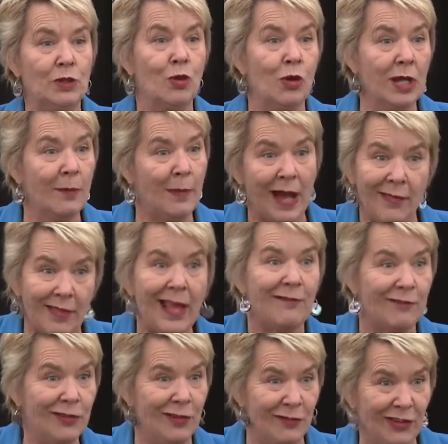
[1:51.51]
talking about
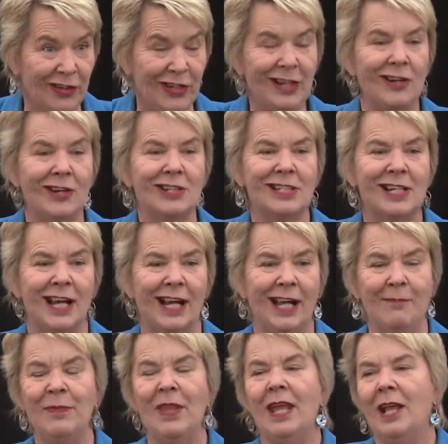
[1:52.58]
that for a very long
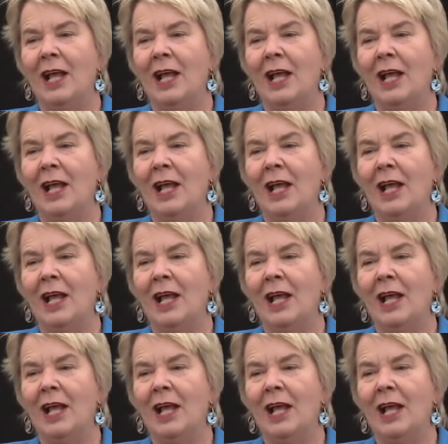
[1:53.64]
time.